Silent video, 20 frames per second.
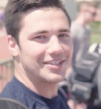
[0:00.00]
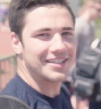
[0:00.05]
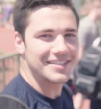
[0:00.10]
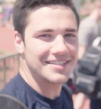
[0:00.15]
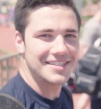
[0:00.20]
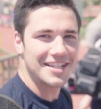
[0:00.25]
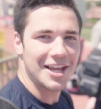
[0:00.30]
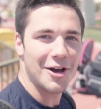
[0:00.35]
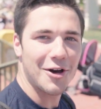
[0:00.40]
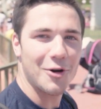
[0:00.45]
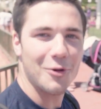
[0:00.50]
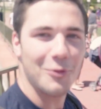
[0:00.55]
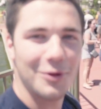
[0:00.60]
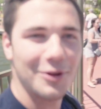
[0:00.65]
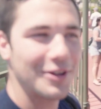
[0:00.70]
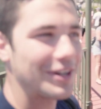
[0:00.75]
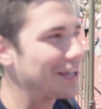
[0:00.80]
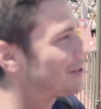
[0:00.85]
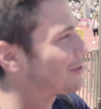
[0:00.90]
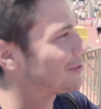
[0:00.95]
you can tell,
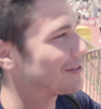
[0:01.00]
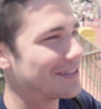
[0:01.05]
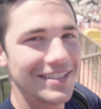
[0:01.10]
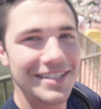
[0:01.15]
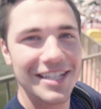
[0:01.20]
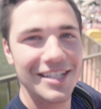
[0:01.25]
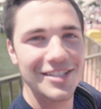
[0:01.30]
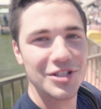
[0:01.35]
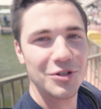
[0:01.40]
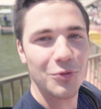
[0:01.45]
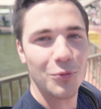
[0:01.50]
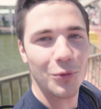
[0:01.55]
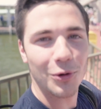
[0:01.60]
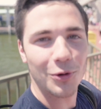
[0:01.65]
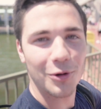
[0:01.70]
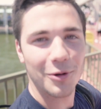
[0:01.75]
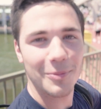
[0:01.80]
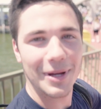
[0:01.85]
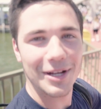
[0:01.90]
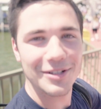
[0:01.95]
we're here in Disney
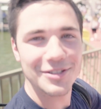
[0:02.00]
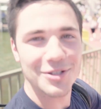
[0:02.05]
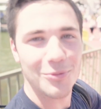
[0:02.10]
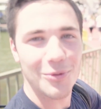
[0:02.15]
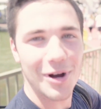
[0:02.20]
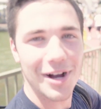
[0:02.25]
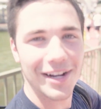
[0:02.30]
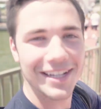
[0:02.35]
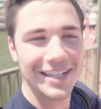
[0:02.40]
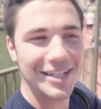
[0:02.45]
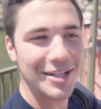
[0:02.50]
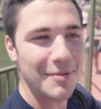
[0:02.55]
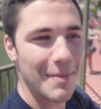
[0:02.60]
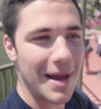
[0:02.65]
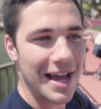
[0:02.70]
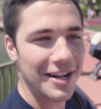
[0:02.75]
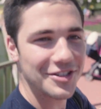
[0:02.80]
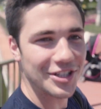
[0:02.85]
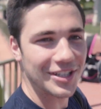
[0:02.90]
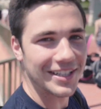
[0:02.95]
World, about to walk into
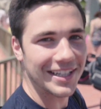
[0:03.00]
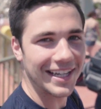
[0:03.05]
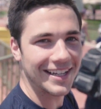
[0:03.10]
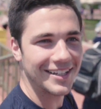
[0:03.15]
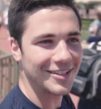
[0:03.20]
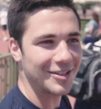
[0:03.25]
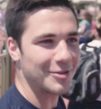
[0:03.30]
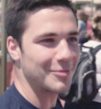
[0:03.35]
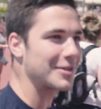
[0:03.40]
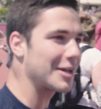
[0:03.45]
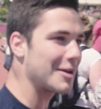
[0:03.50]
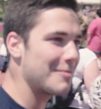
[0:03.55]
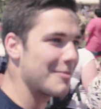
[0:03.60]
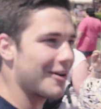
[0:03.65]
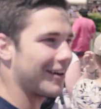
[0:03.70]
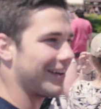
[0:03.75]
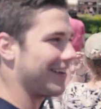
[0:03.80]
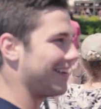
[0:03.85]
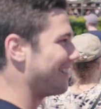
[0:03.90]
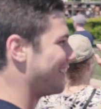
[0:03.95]
Magic Kingdom. Come
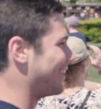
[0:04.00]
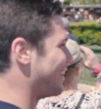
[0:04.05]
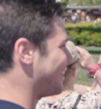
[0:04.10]
on.